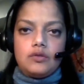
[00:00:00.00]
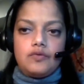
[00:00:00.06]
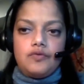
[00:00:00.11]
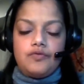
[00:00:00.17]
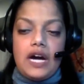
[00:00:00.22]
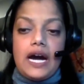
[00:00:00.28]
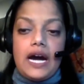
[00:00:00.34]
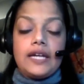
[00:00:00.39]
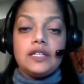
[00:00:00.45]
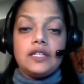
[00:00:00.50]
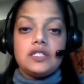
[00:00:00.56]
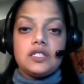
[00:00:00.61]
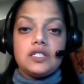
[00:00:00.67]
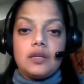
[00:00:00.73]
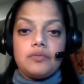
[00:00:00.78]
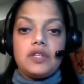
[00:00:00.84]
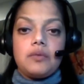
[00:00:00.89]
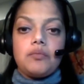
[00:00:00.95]
find
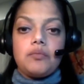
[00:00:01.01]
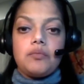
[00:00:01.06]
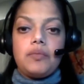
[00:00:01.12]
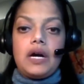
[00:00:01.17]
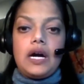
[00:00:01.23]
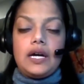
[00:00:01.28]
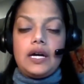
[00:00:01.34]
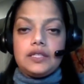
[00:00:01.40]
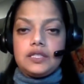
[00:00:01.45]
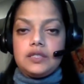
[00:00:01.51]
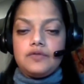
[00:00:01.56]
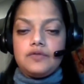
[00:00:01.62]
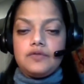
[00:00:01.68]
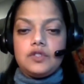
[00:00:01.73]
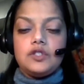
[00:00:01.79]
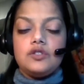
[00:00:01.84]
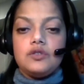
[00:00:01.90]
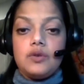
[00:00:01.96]
something positive
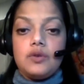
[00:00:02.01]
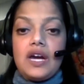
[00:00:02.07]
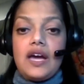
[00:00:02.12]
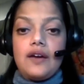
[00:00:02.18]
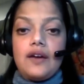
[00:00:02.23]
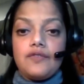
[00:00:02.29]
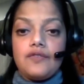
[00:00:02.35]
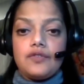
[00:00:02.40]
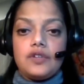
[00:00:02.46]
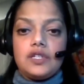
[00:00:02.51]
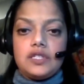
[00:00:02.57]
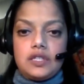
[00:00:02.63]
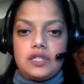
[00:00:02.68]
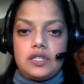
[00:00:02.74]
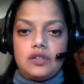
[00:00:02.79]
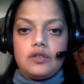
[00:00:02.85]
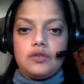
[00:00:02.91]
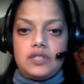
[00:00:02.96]
to do every
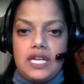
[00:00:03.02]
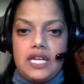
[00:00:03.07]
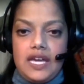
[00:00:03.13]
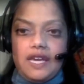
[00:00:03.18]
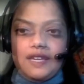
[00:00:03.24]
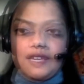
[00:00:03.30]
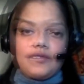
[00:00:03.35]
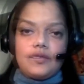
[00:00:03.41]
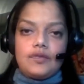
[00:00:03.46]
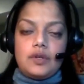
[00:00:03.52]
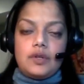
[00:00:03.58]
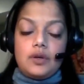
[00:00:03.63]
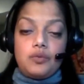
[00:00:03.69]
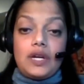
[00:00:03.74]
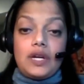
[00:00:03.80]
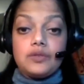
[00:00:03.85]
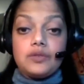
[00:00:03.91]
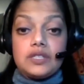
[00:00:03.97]
single day.
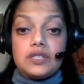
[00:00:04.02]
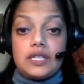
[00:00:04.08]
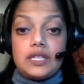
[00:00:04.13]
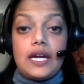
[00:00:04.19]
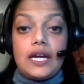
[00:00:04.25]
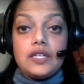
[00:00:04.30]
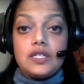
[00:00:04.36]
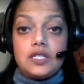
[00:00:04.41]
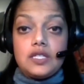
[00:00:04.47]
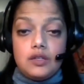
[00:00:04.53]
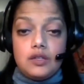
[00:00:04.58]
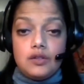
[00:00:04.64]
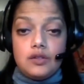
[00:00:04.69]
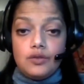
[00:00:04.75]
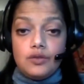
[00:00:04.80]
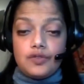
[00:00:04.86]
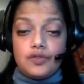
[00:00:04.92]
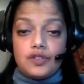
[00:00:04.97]
When I was in the
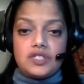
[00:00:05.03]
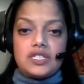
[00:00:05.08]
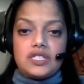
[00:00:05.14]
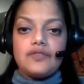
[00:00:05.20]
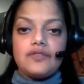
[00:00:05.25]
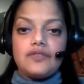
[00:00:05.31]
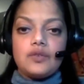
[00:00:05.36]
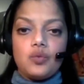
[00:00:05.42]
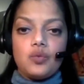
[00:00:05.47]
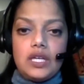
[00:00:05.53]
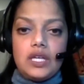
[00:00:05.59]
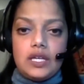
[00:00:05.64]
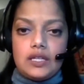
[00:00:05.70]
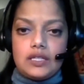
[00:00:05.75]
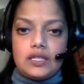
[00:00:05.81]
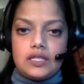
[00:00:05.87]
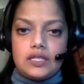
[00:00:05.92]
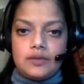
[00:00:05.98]
ICU for 7
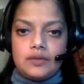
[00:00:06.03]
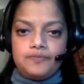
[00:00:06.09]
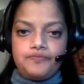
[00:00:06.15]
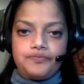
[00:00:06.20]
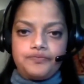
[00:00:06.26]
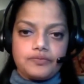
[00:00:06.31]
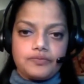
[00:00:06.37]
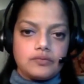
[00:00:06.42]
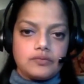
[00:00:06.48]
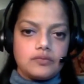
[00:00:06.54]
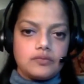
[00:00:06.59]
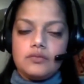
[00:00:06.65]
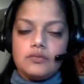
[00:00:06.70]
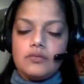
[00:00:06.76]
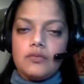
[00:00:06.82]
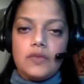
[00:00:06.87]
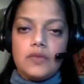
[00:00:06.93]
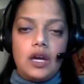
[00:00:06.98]
weeks,
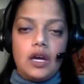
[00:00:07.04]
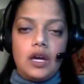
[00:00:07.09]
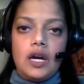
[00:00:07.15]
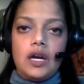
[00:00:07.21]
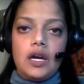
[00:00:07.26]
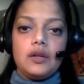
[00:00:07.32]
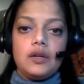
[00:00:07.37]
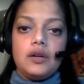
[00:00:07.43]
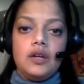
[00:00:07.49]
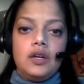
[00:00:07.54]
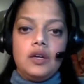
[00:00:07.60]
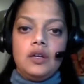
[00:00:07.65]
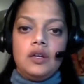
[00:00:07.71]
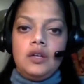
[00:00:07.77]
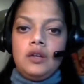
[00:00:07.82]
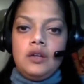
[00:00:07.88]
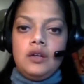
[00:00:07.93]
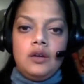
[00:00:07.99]
I
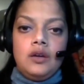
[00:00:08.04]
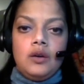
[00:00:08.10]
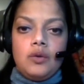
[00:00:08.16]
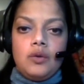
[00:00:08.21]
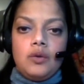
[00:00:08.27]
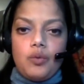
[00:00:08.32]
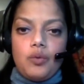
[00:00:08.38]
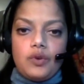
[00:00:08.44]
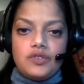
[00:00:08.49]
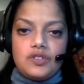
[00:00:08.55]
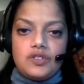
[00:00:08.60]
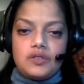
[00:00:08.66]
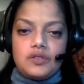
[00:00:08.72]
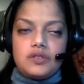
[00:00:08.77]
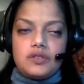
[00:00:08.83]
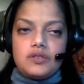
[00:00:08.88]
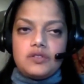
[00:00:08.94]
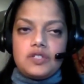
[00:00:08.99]

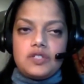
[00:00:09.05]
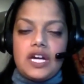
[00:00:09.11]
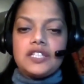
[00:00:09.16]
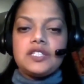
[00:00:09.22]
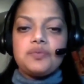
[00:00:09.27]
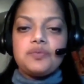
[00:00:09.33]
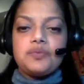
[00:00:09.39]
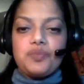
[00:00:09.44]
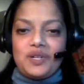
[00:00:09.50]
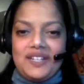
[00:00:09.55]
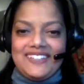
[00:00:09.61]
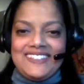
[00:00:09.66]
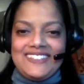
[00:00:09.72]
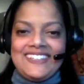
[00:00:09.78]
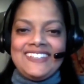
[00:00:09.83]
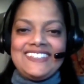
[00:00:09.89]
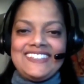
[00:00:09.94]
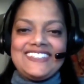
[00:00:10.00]
was desperate
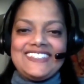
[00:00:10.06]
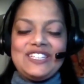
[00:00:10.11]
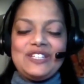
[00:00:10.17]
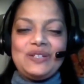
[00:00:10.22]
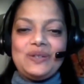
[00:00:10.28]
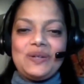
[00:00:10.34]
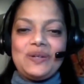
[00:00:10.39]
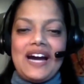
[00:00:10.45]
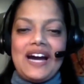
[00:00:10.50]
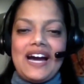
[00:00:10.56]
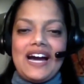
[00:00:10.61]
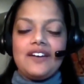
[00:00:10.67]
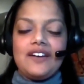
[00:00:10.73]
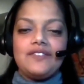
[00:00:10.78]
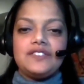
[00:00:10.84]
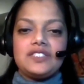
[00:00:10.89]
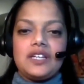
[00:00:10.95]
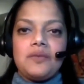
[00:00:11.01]
to
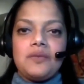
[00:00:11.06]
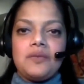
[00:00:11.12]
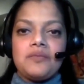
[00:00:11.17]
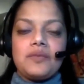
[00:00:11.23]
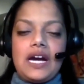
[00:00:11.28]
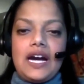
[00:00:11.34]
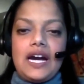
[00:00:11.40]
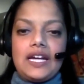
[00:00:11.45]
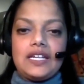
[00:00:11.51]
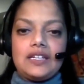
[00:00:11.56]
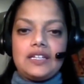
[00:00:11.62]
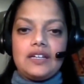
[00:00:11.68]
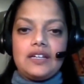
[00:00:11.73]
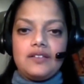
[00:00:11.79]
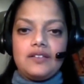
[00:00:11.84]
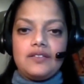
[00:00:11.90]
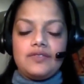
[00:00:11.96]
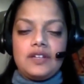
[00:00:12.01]
have some kind
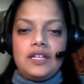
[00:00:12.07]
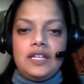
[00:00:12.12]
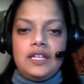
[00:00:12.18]
of